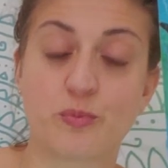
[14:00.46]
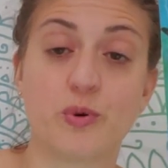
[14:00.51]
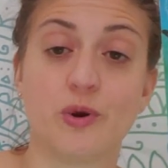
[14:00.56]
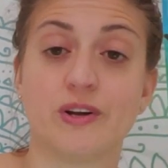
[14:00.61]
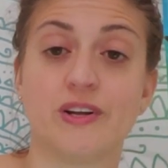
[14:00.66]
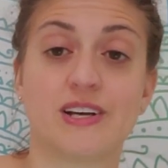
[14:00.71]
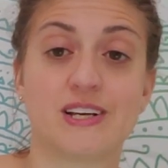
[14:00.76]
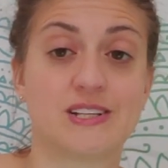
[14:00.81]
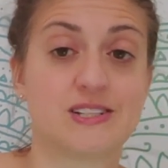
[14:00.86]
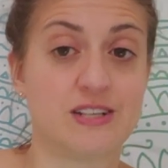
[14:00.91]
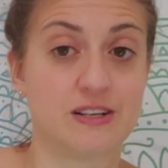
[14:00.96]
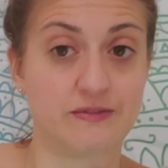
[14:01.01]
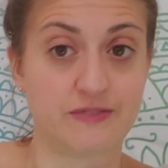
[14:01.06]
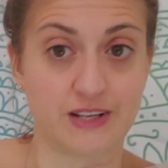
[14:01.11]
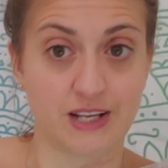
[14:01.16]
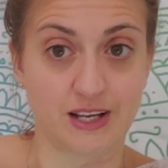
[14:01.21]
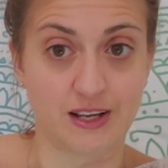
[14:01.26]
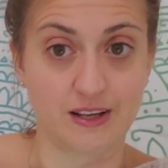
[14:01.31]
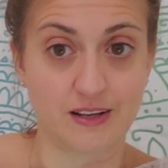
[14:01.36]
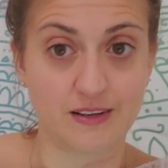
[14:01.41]

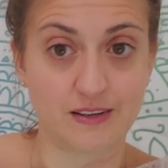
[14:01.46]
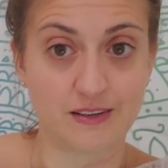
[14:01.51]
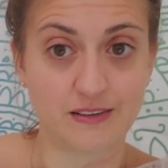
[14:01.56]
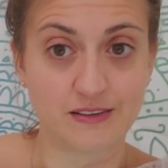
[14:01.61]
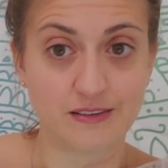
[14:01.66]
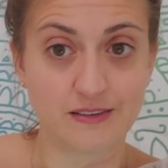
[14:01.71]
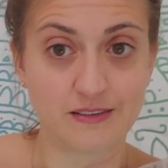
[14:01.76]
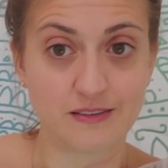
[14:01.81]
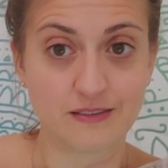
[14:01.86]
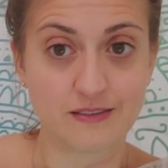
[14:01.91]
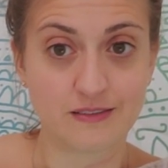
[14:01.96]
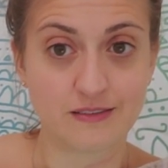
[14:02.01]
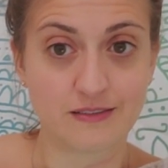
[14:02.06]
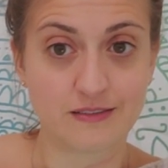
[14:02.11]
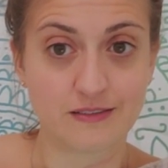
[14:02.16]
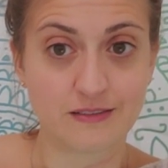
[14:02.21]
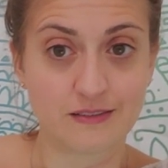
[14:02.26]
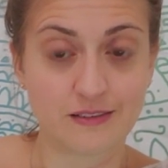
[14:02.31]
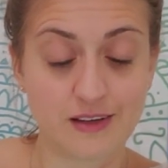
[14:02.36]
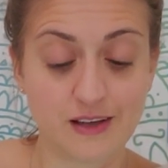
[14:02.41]
productivity
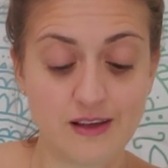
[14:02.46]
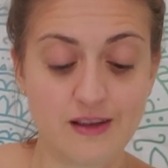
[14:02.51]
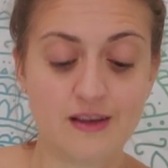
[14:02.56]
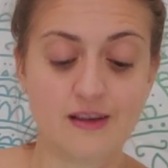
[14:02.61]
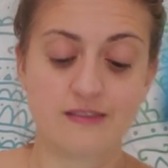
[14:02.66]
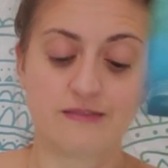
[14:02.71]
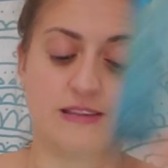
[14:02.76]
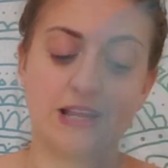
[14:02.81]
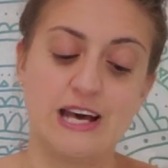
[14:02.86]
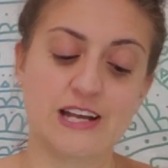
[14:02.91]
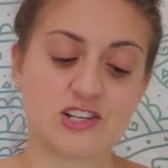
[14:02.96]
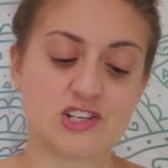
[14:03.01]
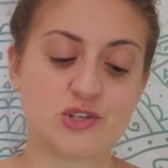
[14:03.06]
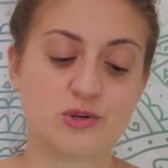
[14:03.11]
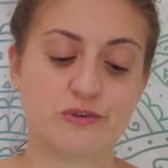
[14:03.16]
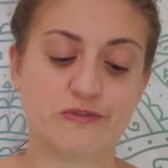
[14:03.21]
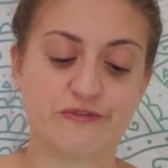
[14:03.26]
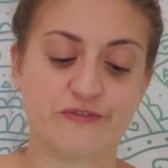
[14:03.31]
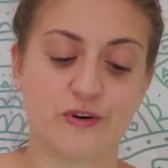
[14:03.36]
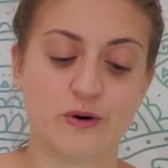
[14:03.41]
that's
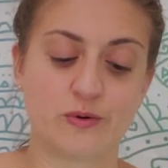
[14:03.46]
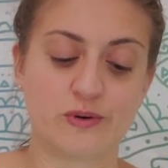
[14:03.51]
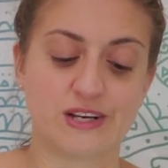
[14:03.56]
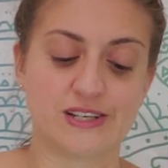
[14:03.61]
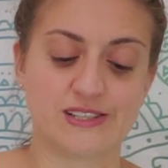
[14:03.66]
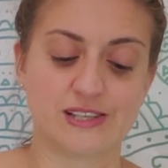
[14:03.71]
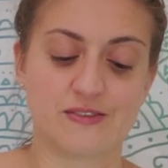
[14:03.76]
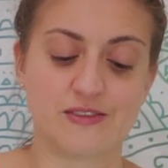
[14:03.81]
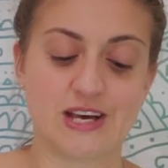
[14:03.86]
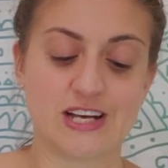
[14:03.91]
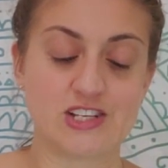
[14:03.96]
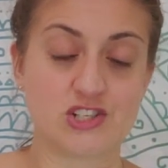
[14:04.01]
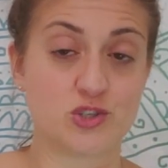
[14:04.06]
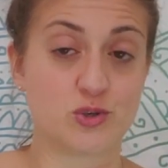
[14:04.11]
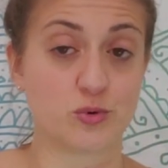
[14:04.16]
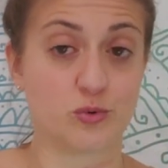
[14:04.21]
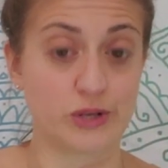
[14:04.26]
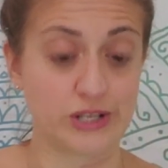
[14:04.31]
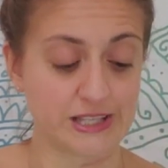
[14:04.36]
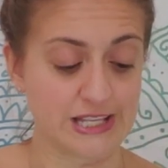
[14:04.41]
your focus and that's
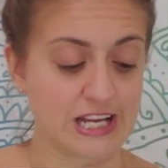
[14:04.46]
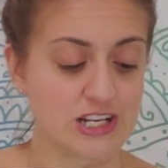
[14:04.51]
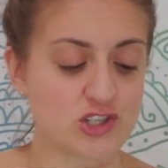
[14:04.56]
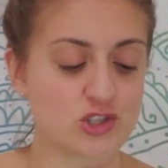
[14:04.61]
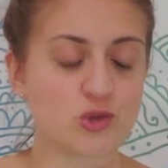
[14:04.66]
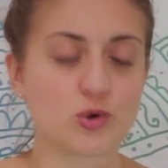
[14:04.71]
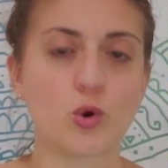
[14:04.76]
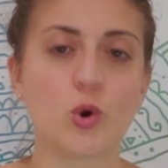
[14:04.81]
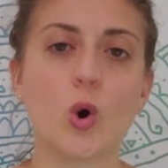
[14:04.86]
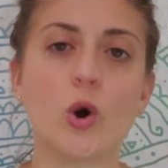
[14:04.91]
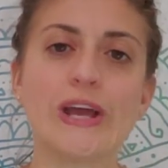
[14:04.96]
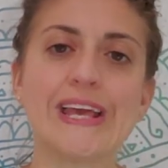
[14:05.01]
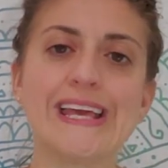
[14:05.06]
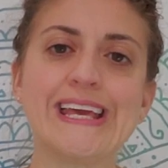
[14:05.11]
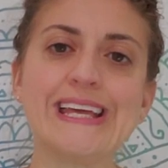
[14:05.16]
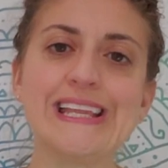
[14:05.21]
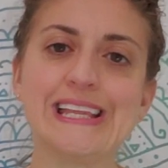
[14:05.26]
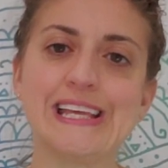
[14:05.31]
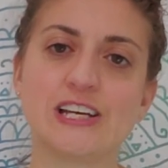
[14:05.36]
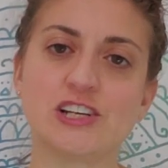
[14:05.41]
your that's your
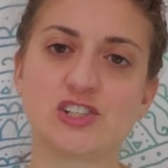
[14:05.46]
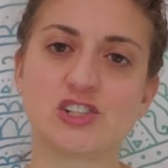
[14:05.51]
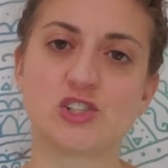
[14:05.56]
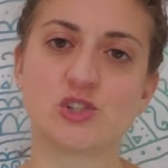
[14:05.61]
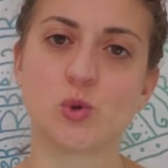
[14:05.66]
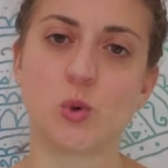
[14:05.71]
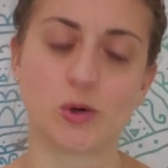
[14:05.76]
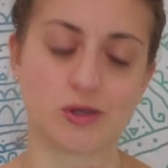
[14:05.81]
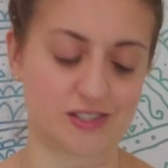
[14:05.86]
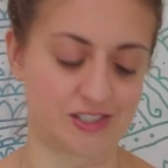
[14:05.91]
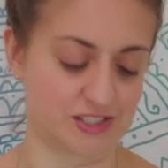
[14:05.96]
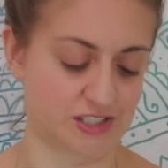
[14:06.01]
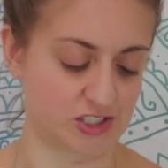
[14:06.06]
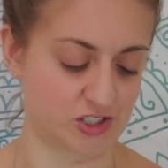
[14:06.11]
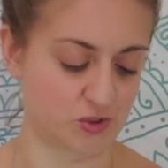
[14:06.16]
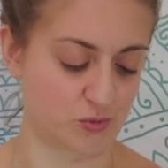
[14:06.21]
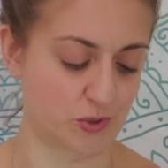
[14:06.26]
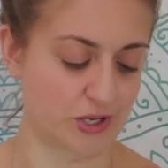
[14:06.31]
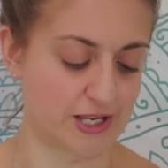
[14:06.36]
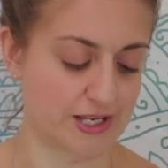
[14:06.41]
healing source
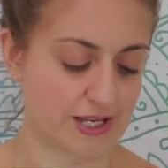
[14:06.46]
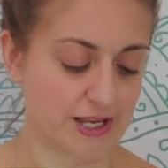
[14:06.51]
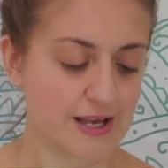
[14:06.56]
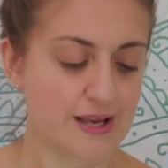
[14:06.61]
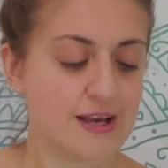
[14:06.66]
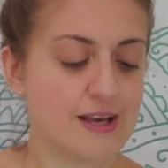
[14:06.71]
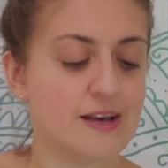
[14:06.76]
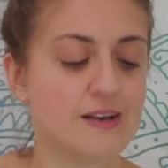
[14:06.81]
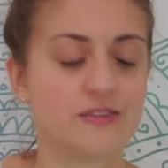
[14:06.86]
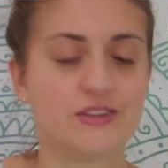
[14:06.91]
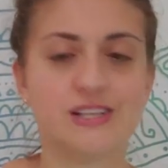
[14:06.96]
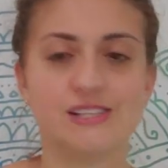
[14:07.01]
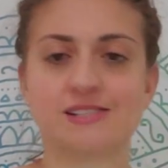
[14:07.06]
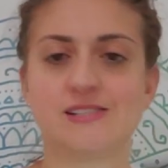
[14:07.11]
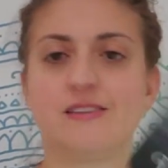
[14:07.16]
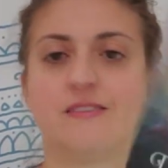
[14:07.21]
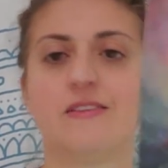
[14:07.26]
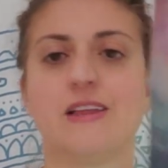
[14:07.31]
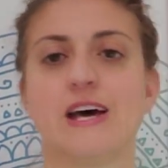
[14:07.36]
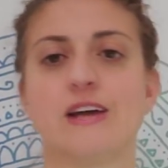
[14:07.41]
this week this
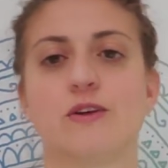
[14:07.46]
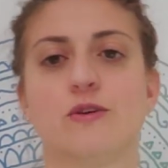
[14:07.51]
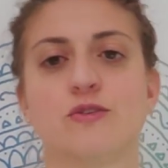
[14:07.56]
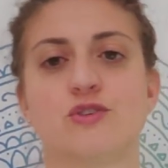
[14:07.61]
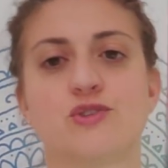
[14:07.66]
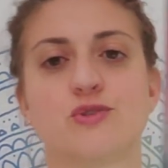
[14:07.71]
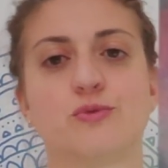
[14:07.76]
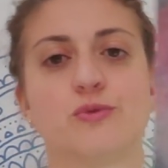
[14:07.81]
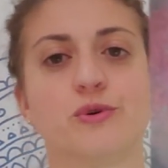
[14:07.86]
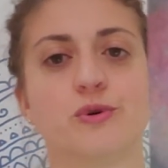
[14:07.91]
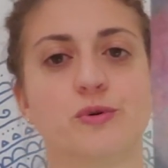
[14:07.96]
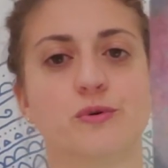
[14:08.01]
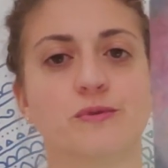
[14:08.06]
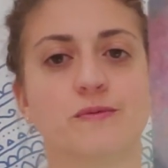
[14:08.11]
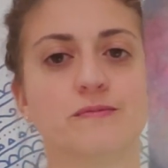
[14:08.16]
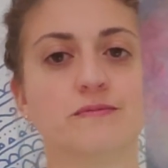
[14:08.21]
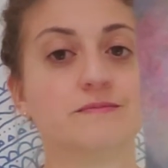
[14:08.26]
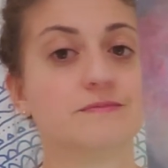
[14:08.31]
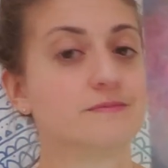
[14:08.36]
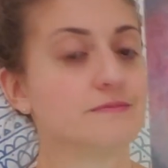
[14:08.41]
and that are true
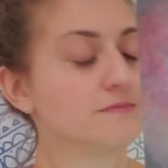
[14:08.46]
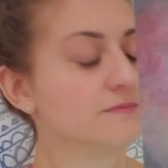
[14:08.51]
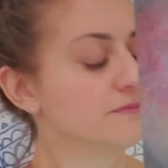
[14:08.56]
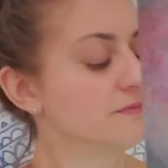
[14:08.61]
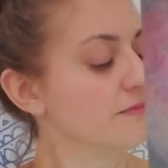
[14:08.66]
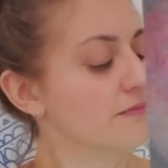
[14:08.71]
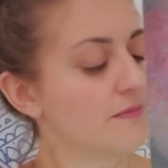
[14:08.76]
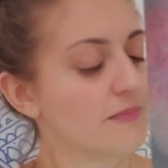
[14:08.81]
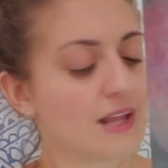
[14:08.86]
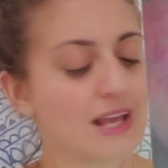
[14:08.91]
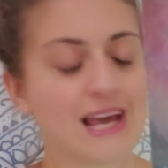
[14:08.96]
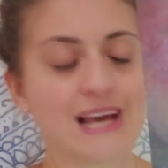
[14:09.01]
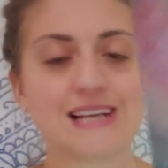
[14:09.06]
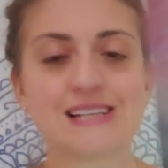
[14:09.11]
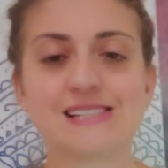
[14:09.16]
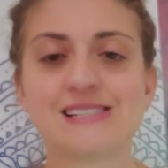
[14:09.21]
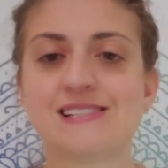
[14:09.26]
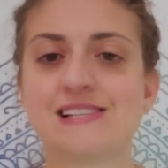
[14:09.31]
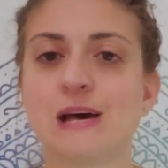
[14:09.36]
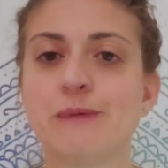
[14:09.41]

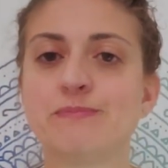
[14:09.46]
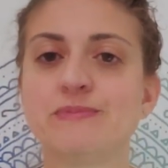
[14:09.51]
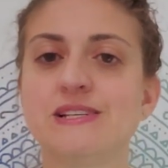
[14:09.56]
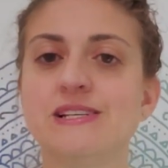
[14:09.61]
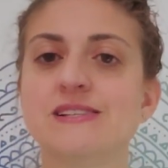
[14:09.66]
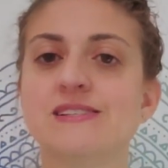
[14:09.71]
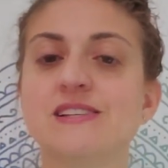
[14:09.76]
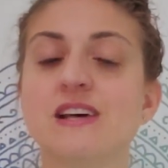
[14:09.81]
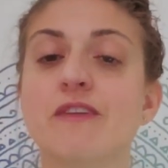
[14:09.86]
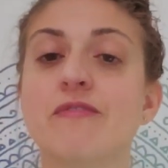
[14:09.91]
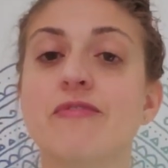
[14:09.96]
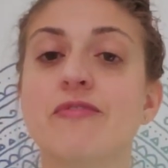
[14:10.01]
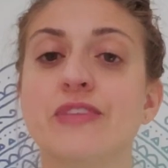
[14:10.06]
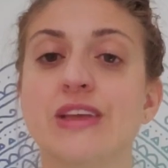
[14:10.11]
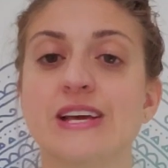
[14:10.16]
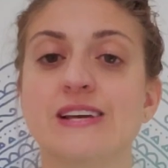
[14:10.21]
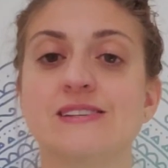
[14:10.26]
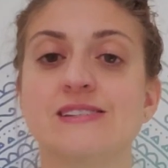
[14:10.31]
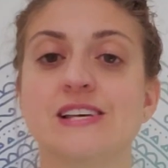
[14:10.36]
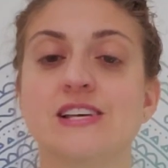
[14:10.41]
acceptance of
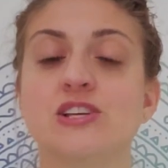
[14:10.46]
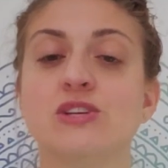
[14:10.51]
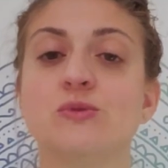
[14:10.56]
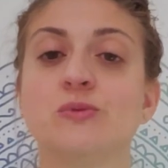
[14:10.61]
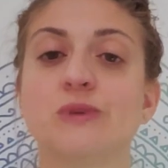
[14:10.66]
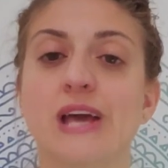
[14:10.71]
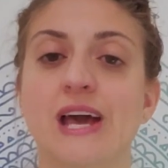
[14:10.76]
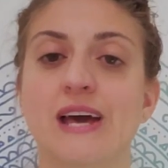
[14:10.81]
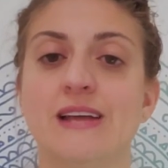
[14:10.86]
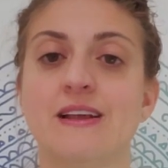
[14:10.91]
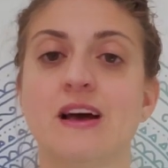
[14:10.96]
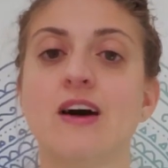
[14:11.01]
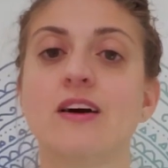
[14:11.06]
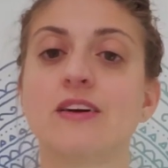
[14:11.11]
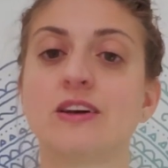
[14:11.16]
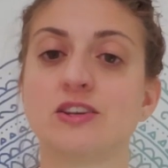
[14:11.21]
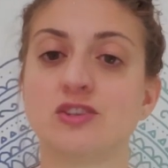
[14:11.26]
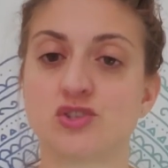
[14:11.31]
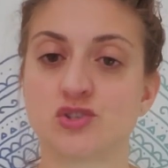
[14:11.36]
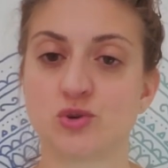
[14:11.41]
things that you cannot
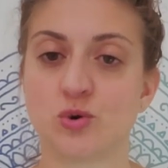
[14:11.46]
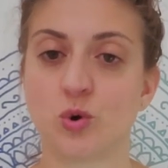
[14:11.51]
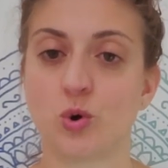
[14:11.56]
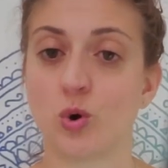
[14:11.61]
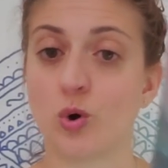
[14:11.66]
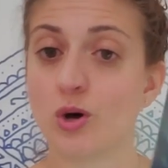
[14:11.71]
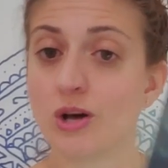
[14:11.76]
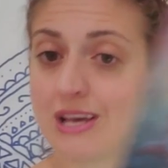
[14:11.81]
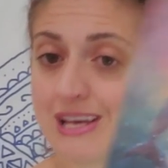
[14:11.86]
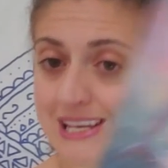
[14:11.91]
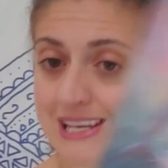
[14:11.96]
control.